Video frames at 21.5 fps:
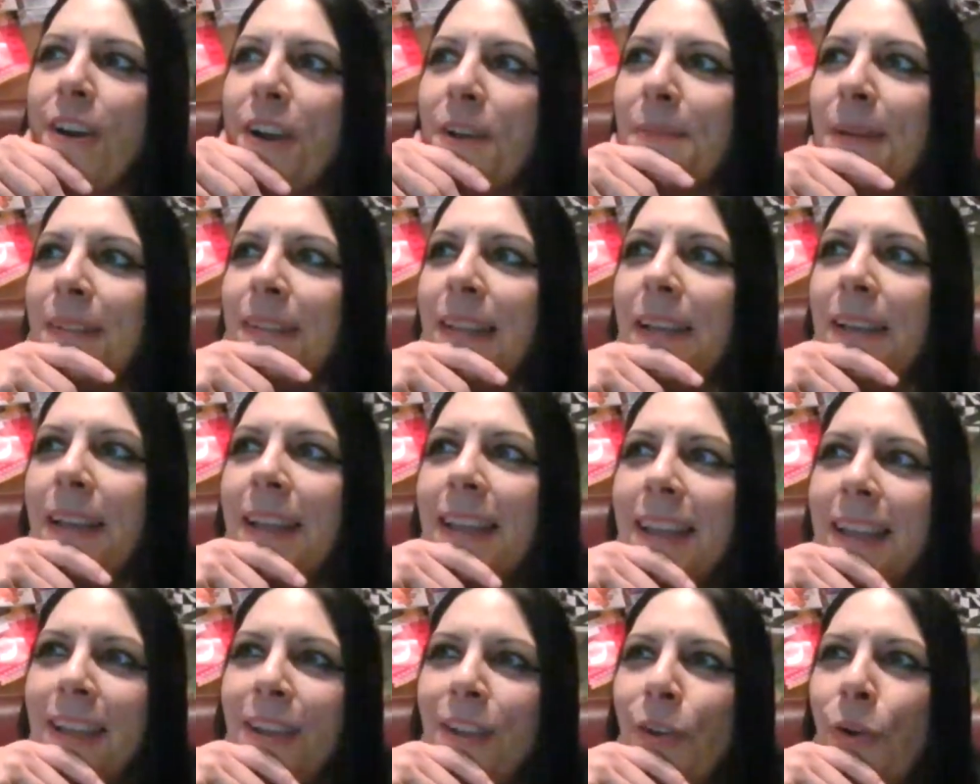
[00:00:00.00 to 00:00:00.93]
about like
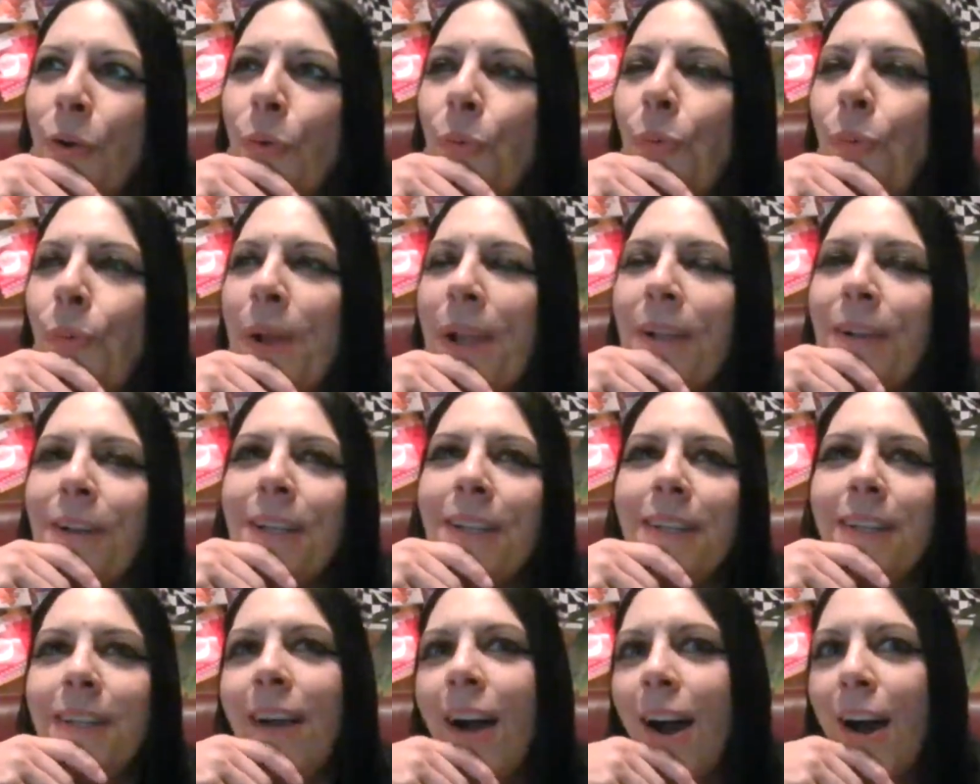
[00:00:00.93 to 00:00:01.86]
where
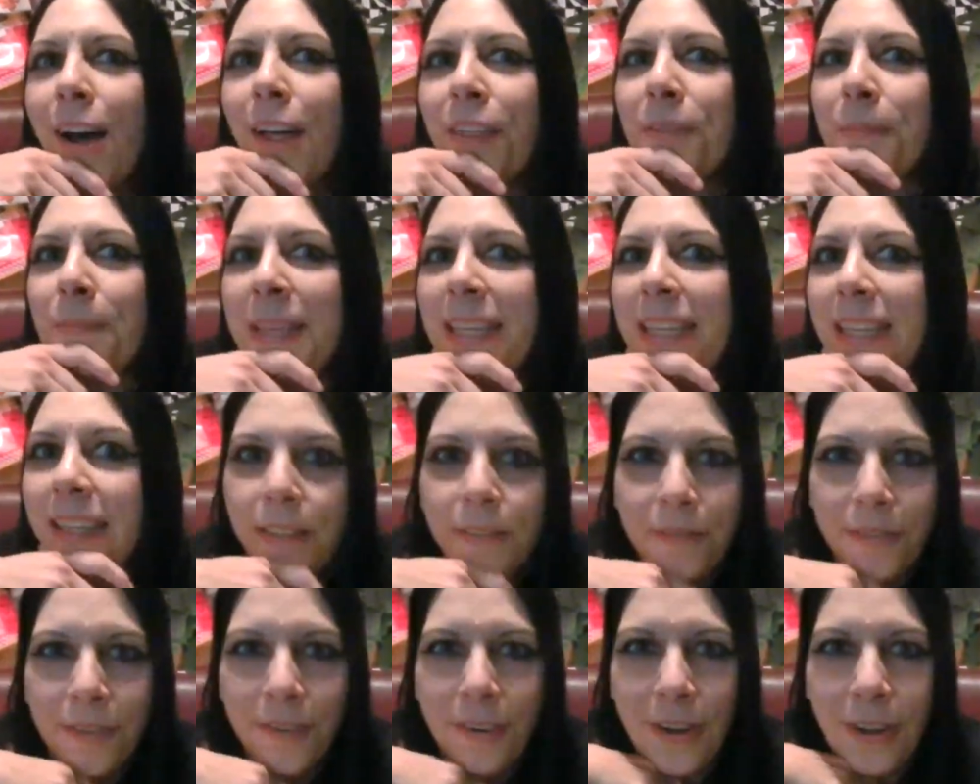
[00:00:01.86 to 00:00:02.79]
did goth begin
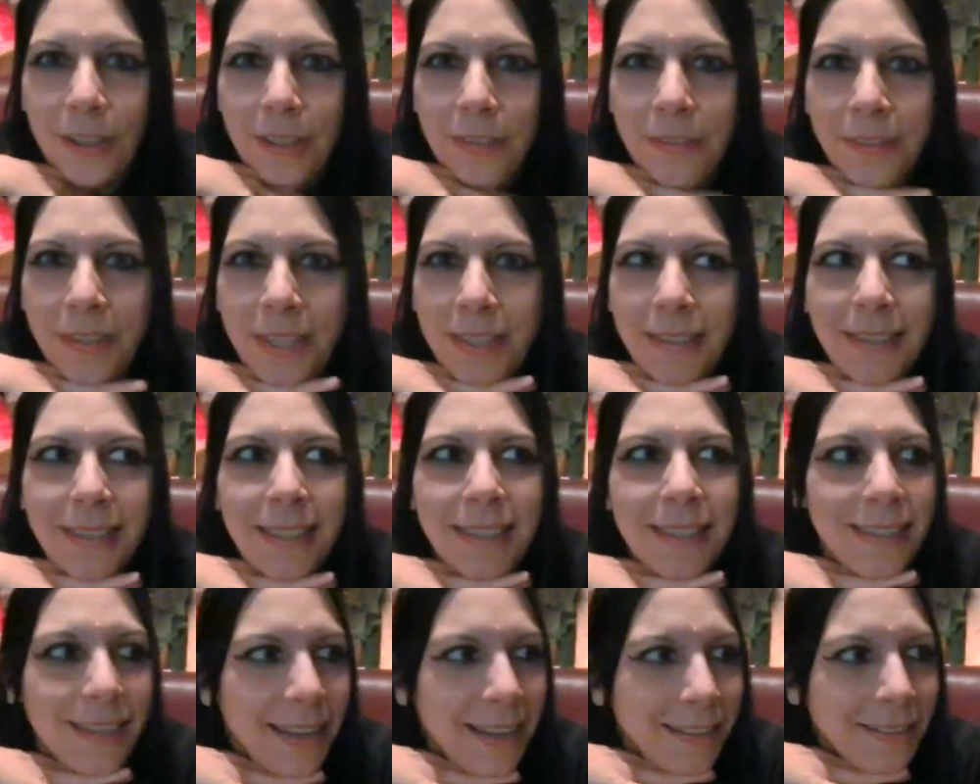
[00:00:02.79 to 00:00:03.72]
for all of us,
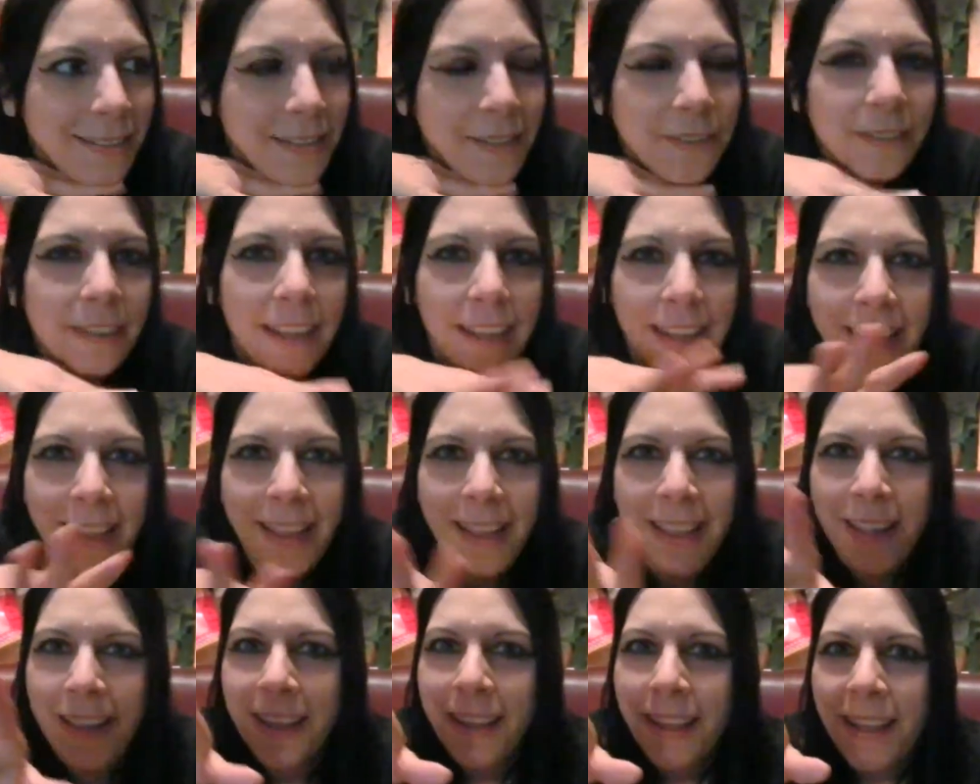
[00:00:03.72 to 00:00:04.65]
it's like literally
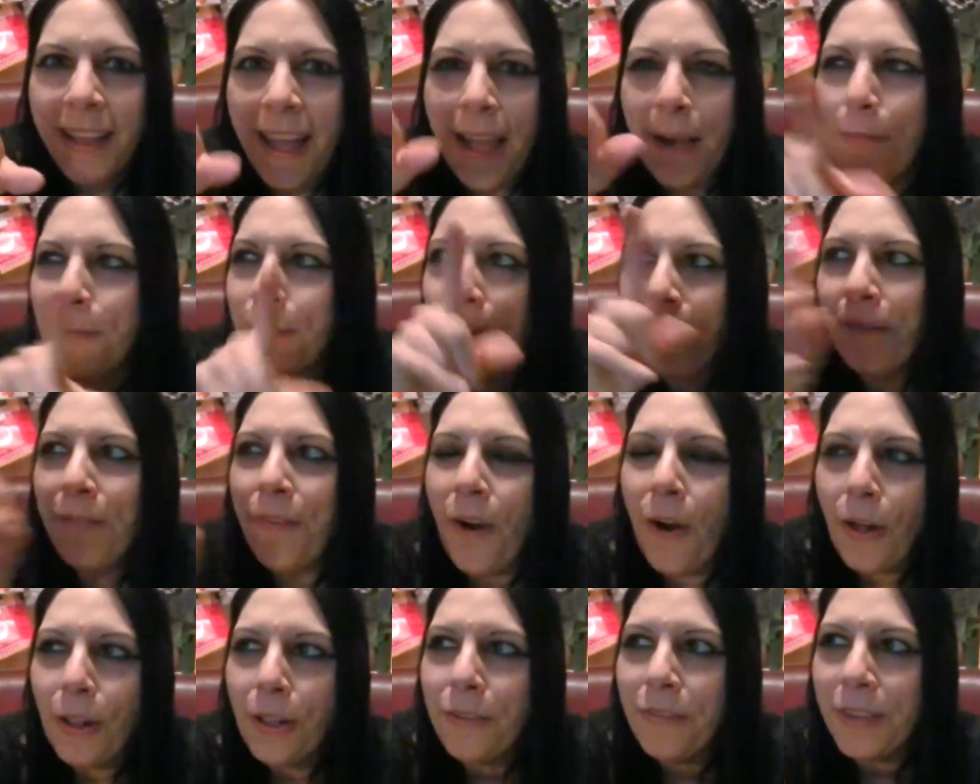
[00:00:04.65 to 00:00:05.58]
I wonder if
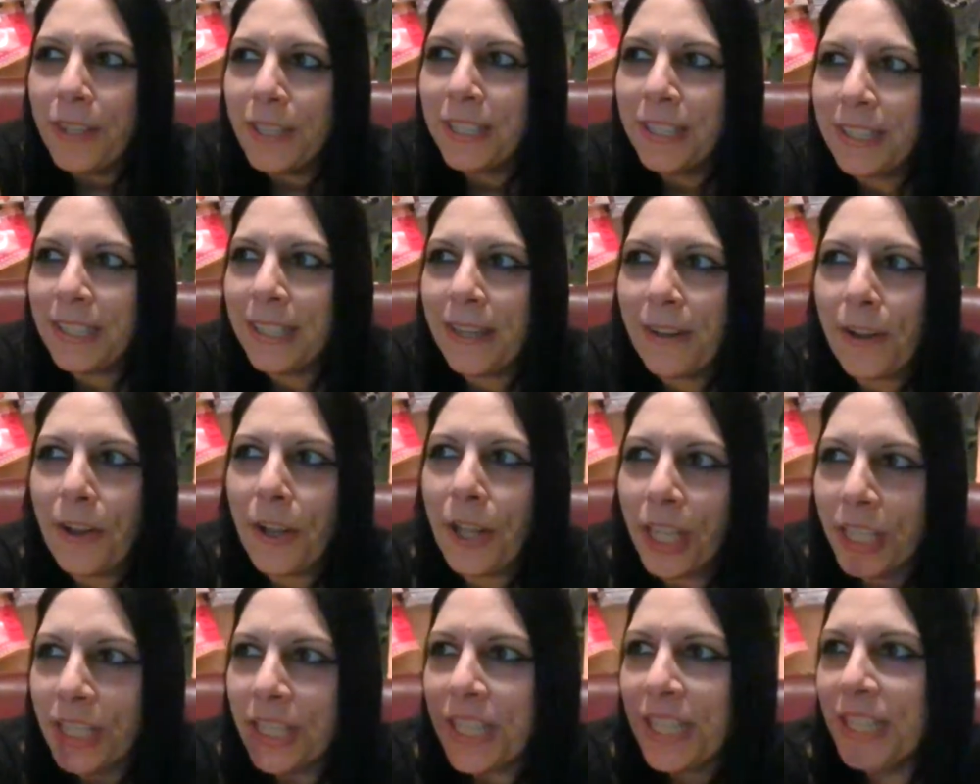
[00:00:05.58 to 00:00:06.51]
all of us that
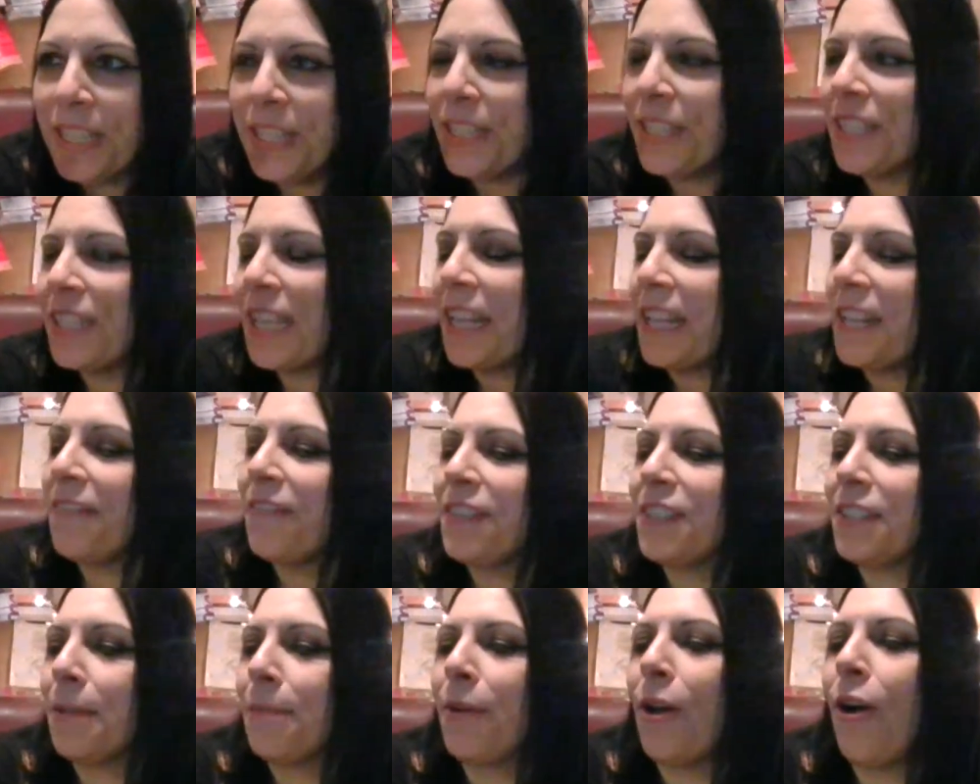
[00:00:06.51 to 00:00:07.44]
are into saying the
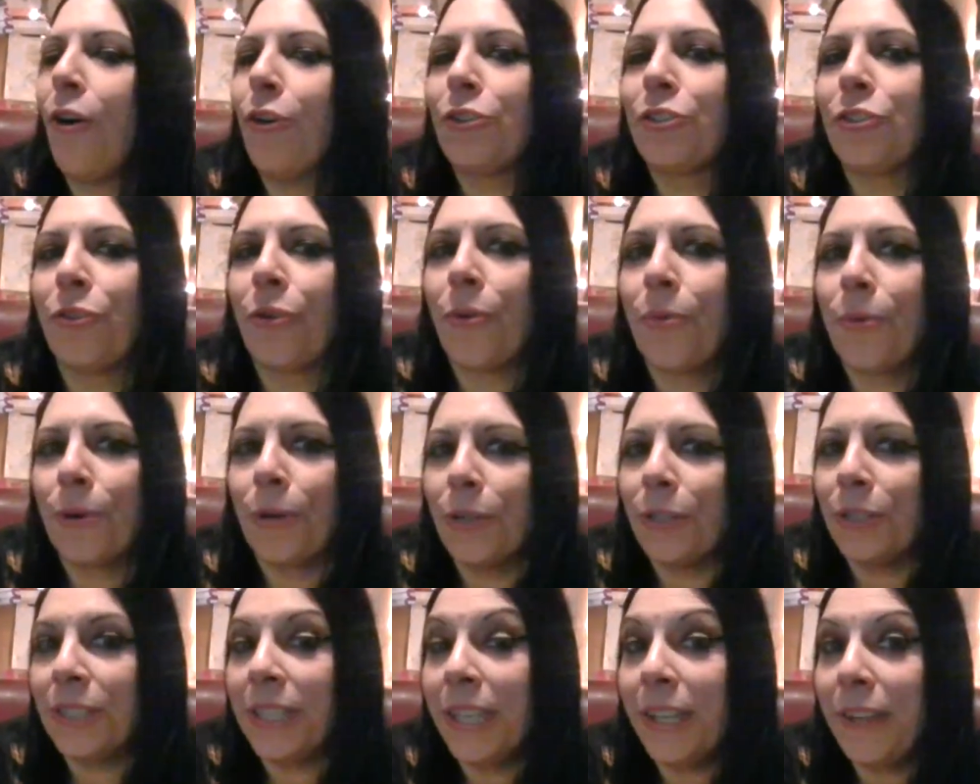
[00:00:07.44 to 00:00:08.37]
subcultural
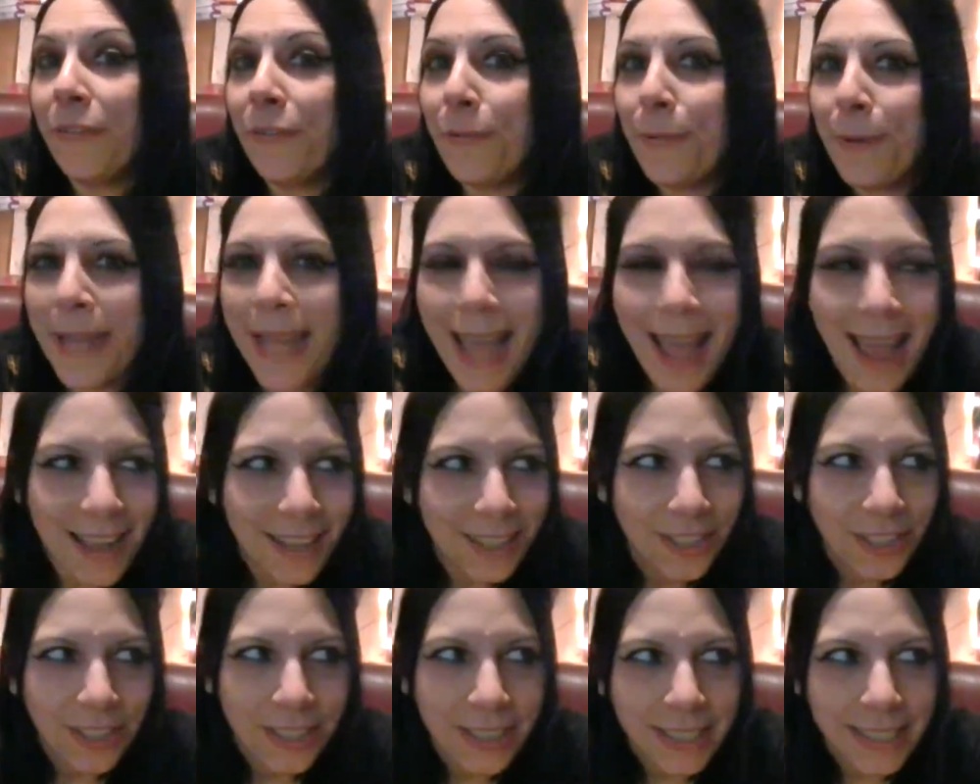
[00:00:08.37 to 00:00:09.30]
world, if we
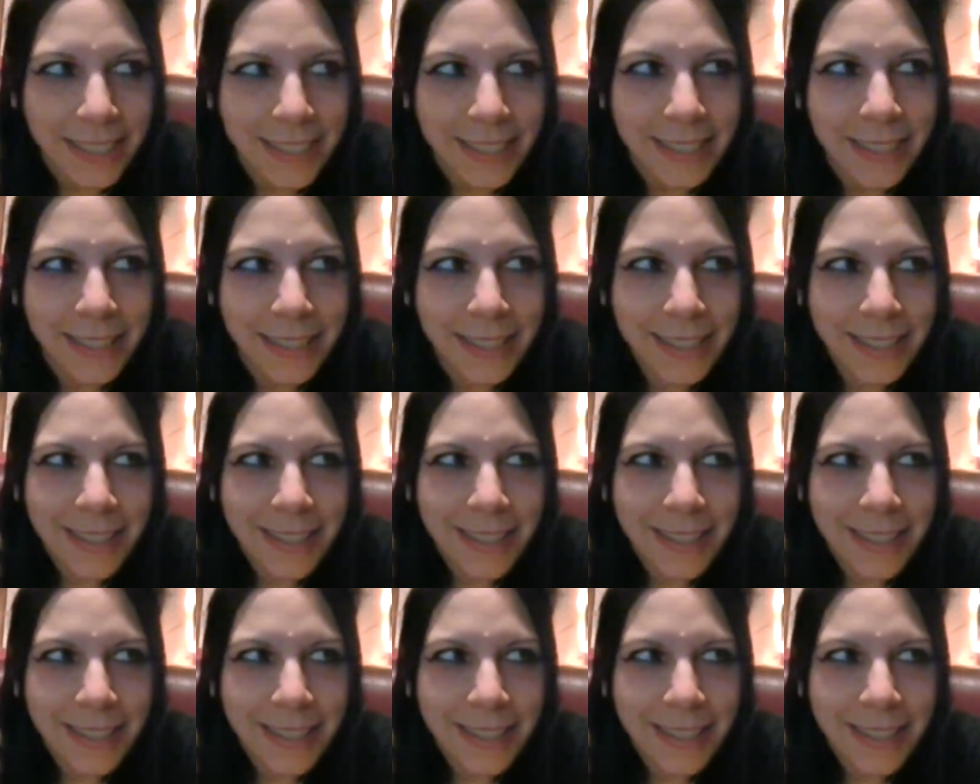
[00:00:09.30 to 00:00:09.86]
actually